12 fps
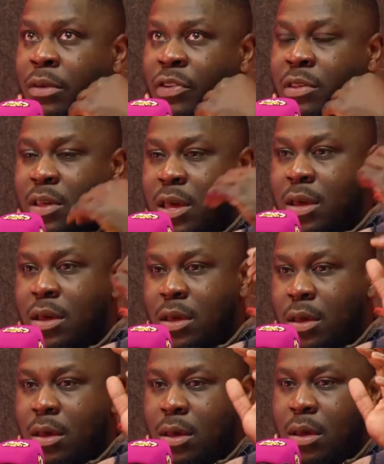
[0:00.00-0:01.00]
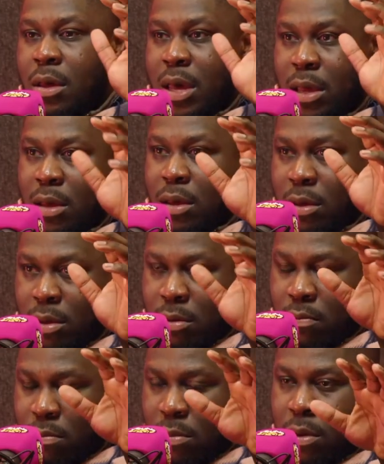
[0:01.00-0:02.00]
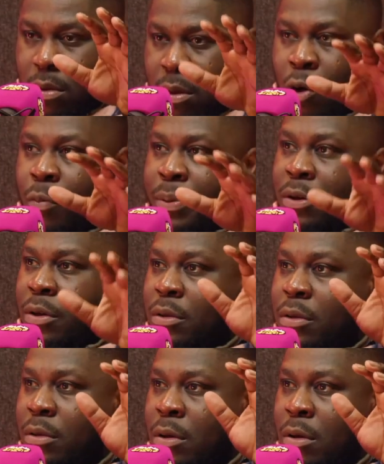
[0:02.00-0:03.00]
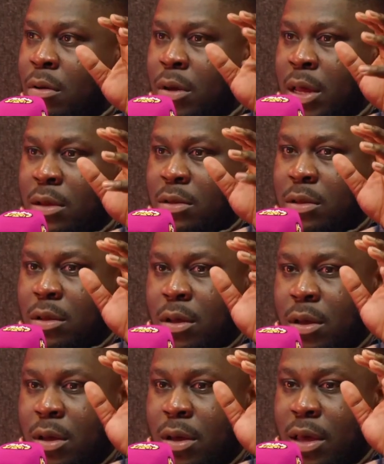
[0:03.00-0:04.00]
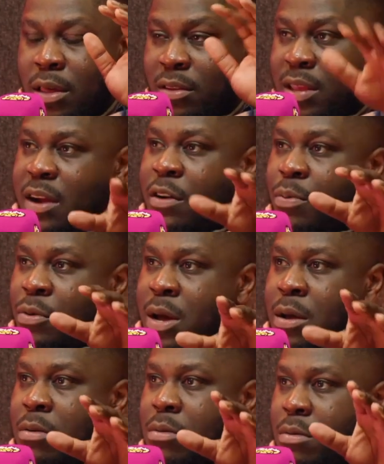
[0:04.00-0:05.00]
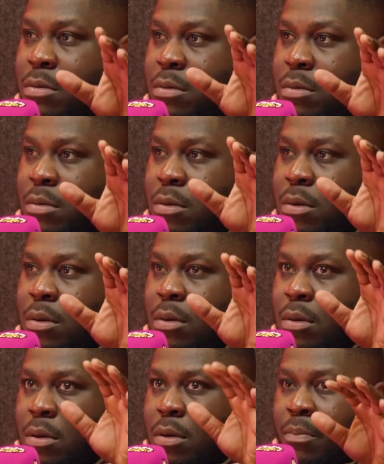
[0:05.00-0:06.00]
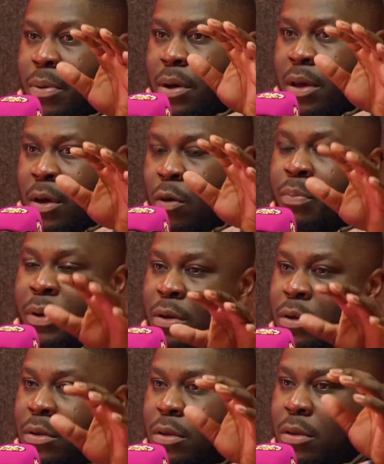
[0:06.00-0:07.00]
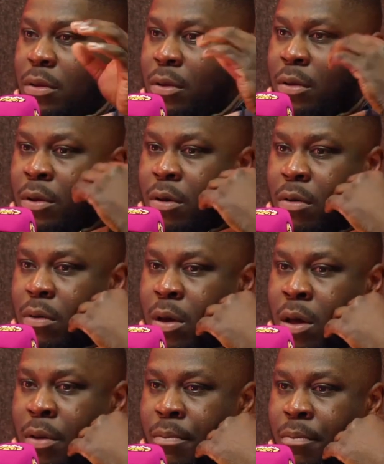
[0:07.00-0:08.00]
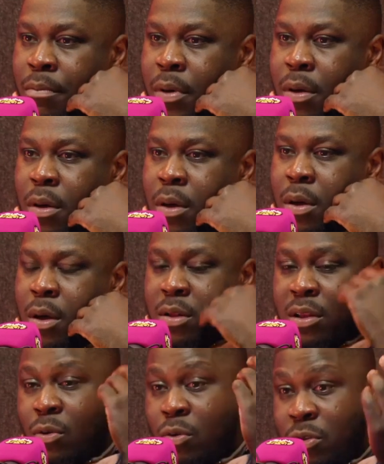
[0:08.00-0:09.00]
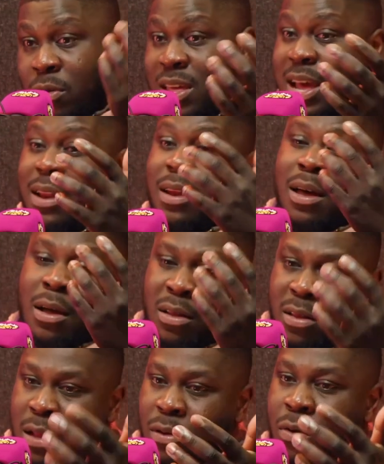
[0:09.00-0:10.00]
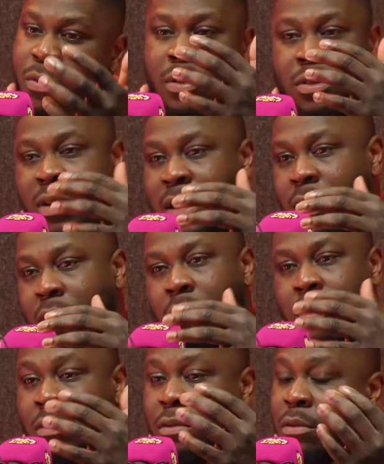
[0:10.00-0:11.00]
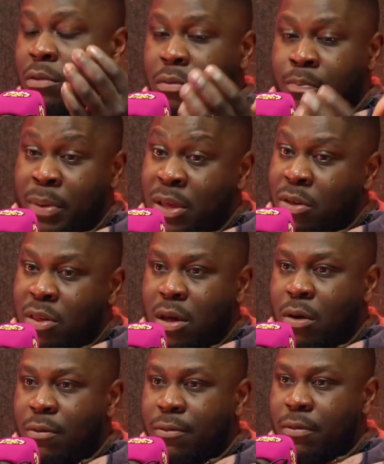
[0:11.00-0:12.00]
Just like, it'll be good. You know, it's terrible now, but it'll be good, you know? And then also I'd then go into like, be yourself.